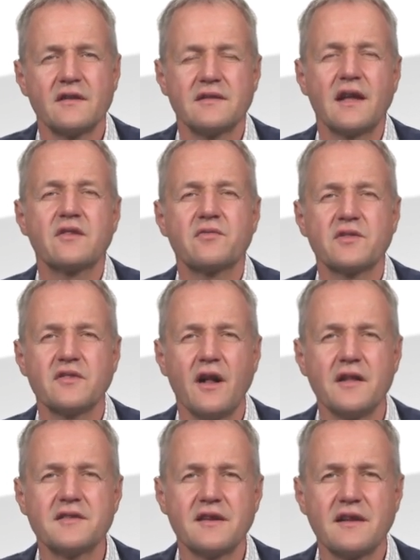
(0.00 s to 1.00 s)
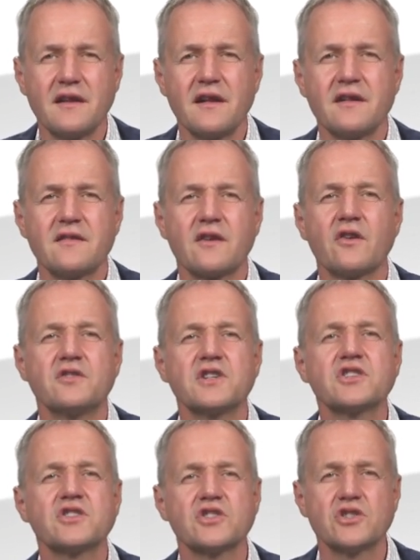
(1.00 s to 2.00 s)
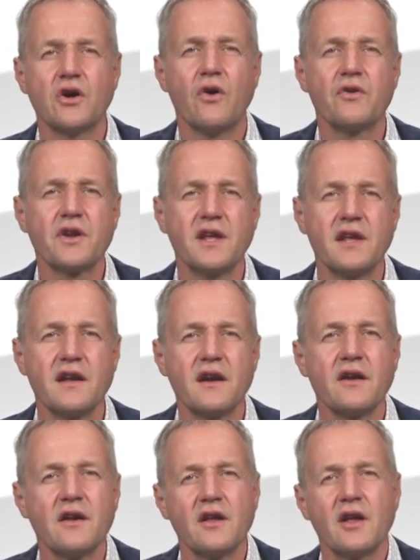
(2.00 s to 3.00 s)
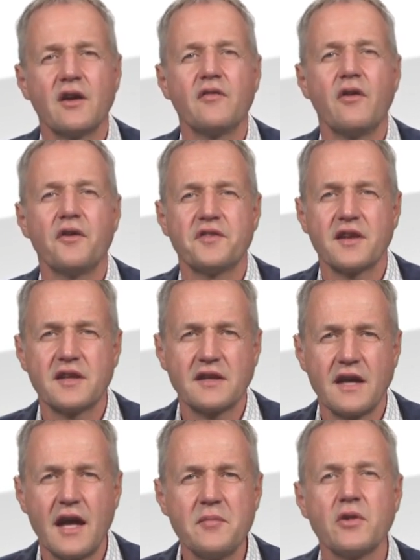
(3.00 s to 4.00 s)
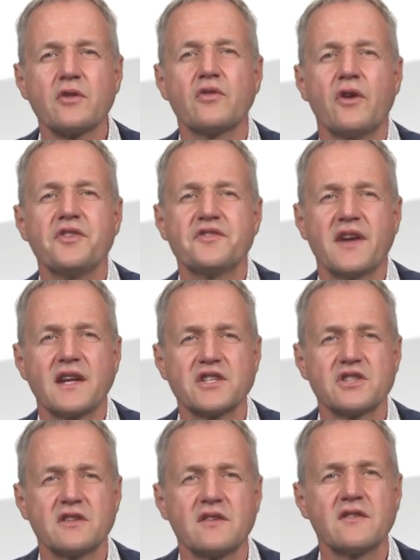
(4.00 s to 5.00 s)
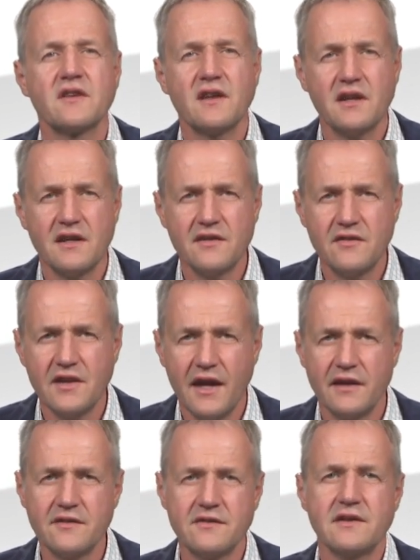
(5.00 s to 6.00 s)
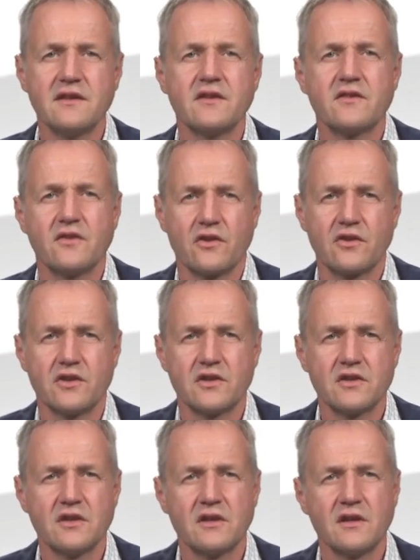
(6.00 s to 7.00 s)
thus resulting in the conditions shown here for the cable cross sections in the AC circuit.